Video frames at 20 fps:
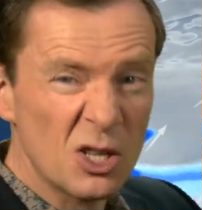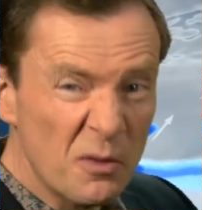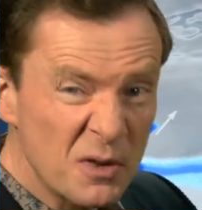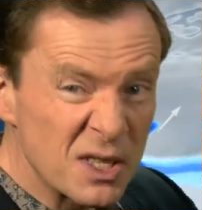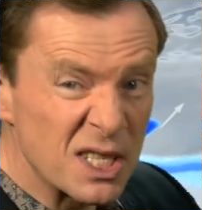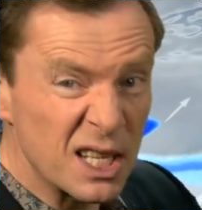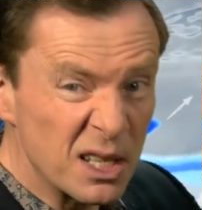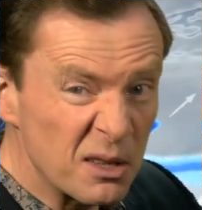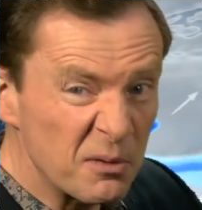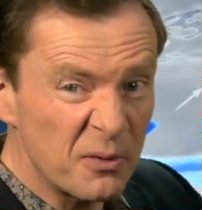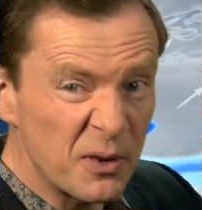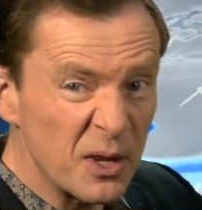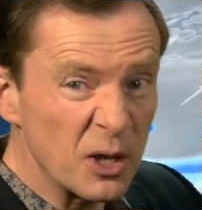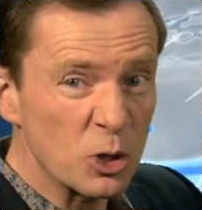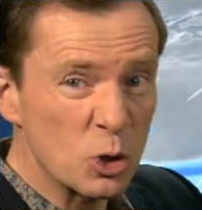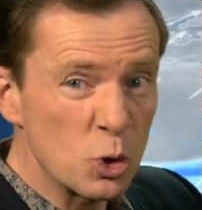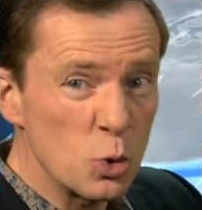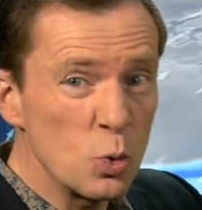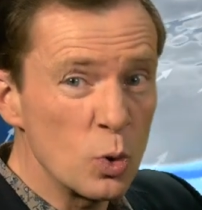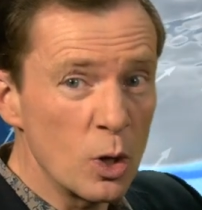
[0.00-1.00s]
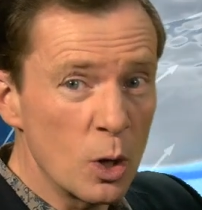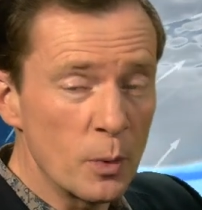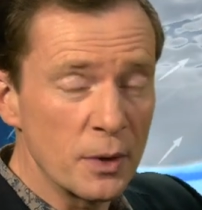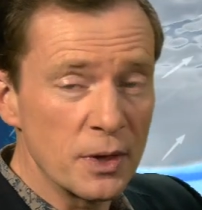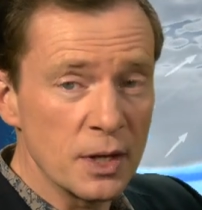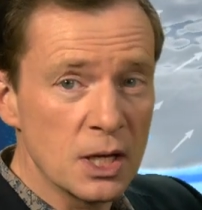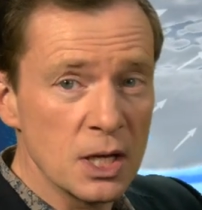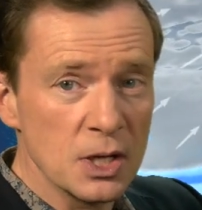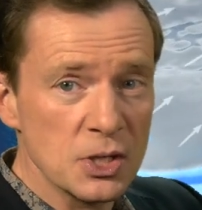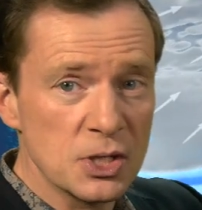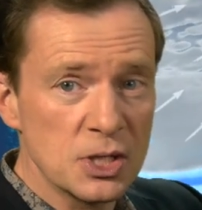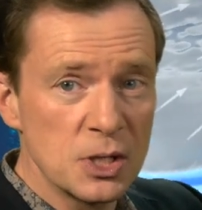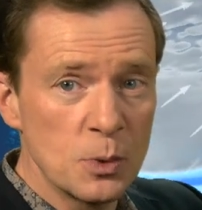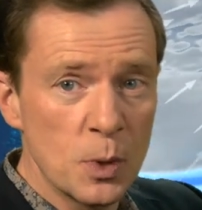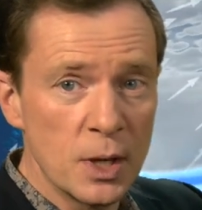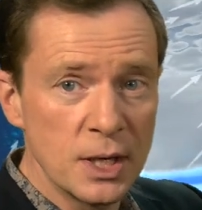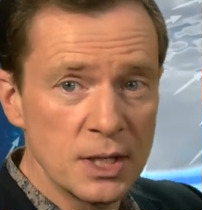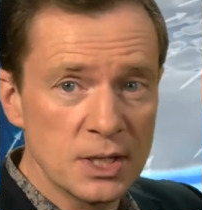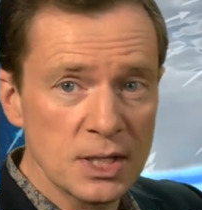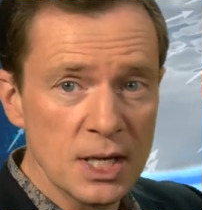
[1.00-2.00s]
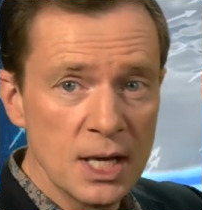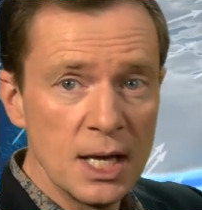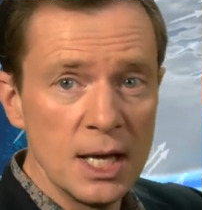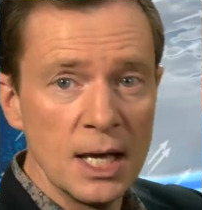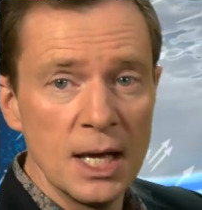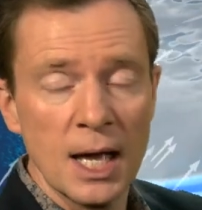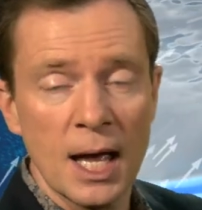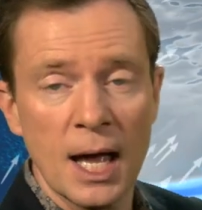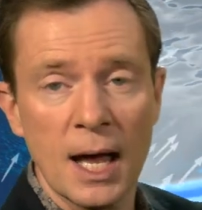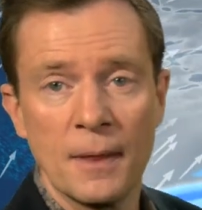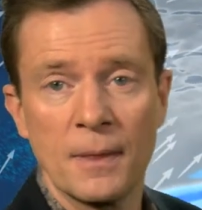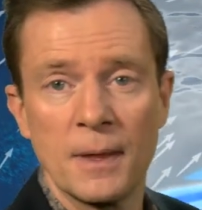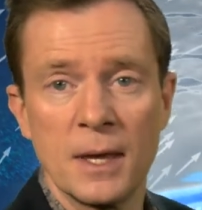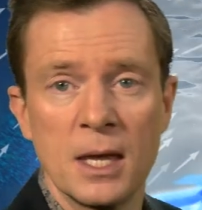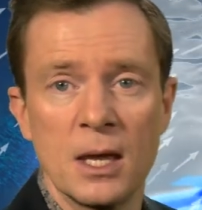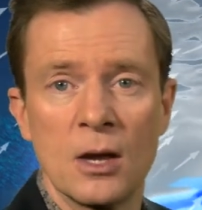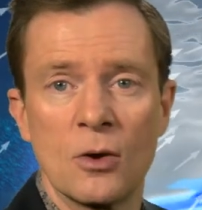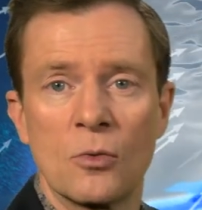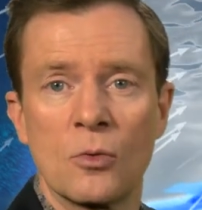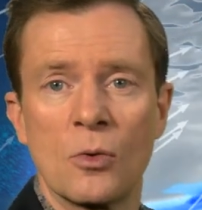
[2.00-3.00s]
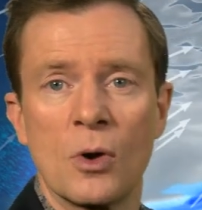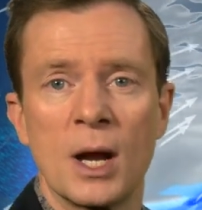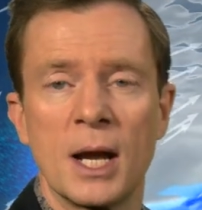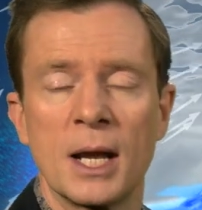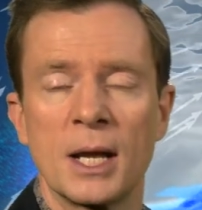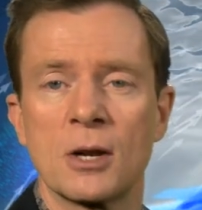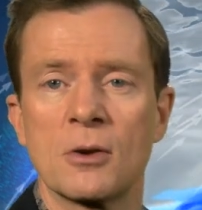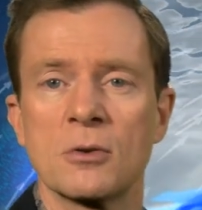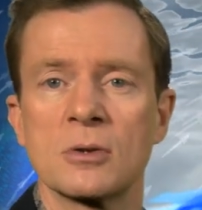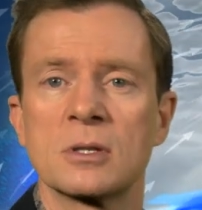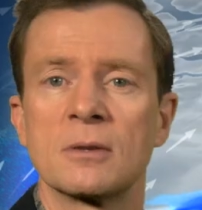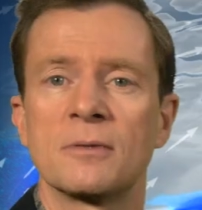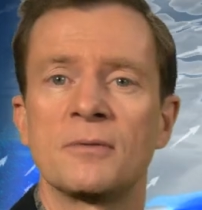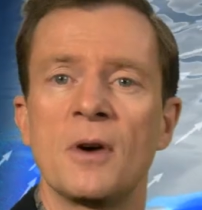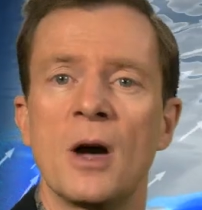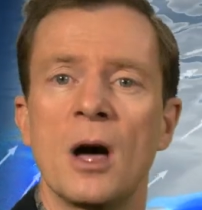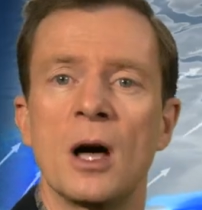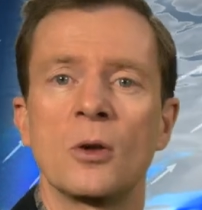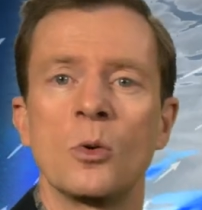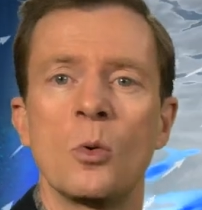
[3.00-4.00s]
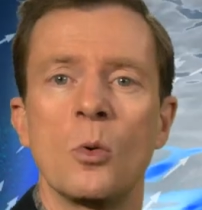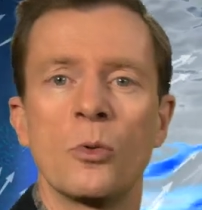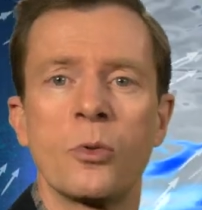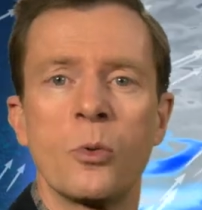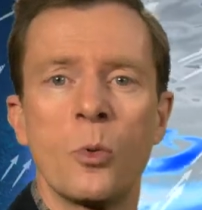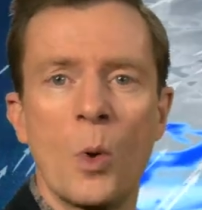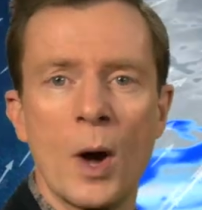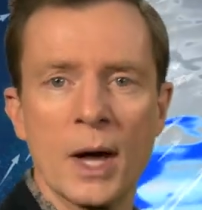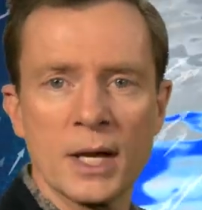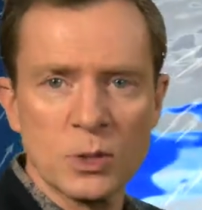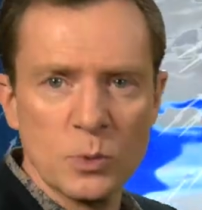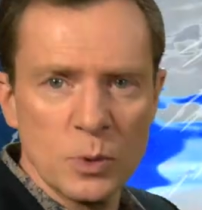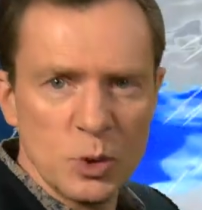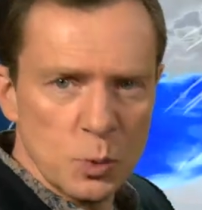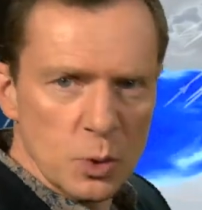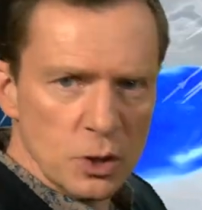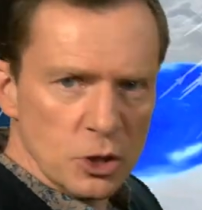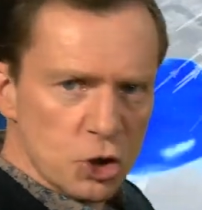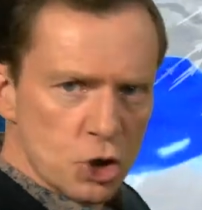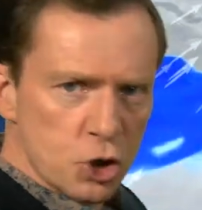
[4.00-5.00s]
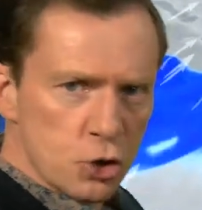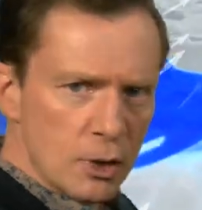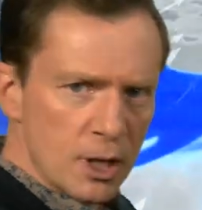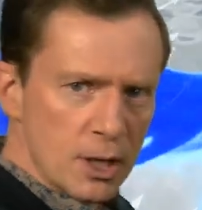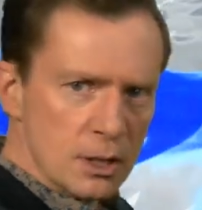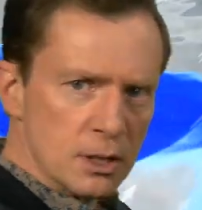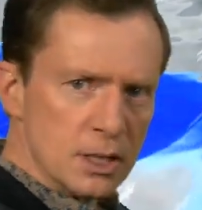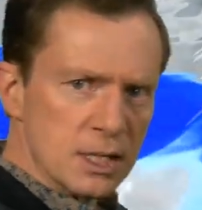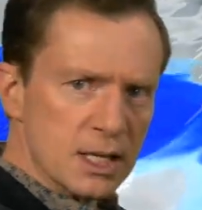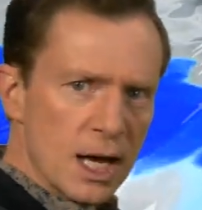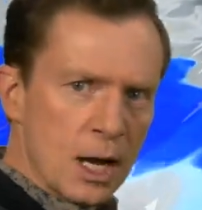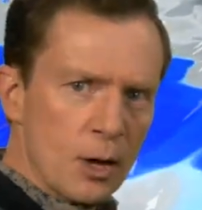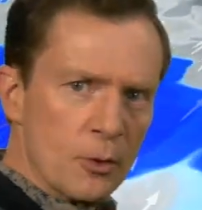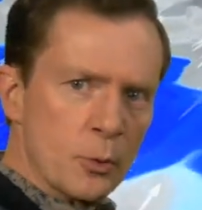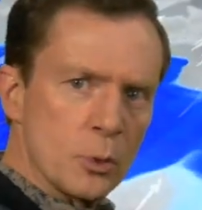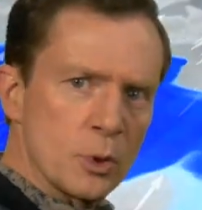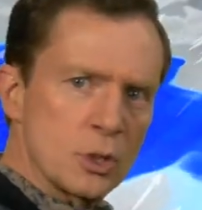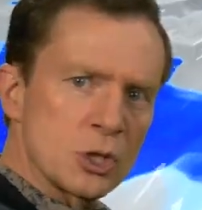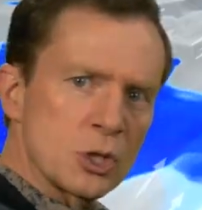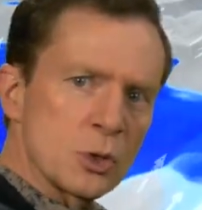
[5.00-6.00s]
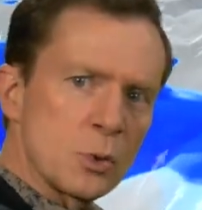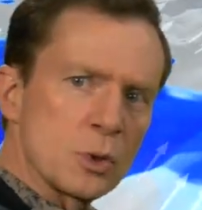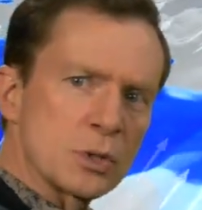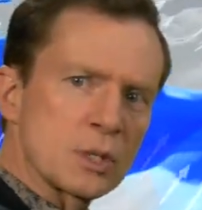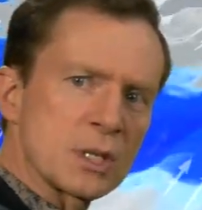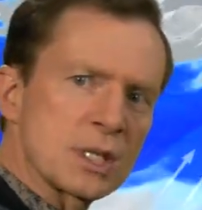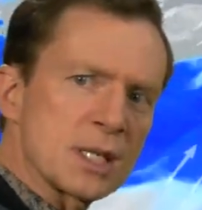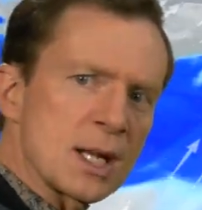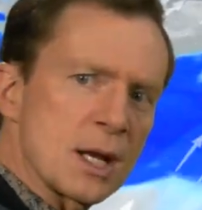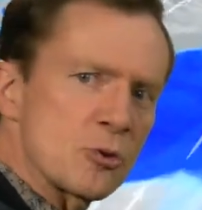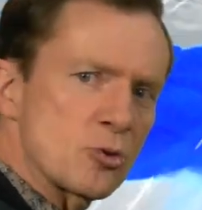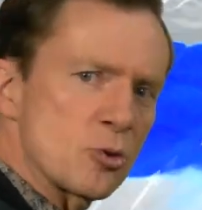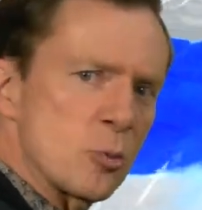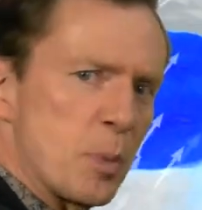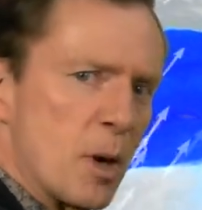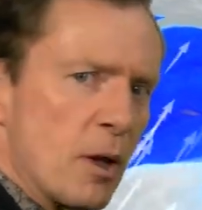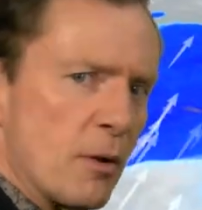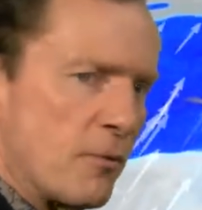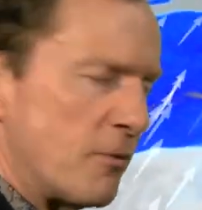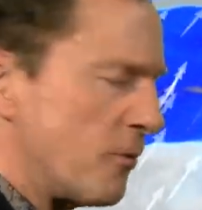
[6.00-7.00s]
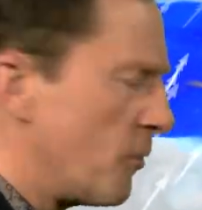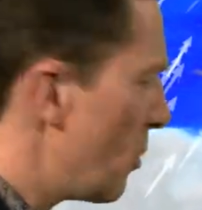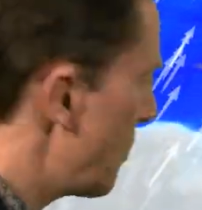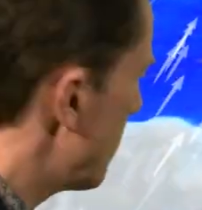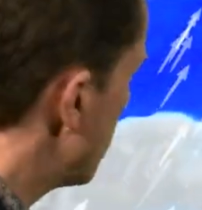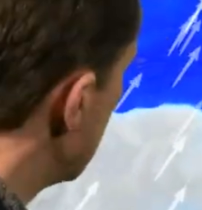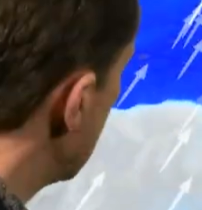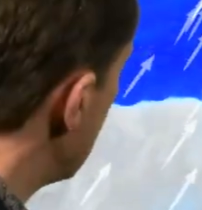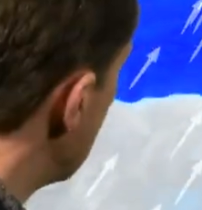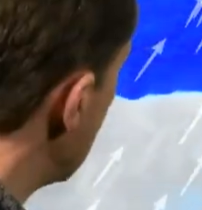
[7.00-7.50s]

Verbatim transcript: Obviously it'll feel cooler with the gusty winds and the rain across the far northwest, which will trickle southwards towards the central belt for the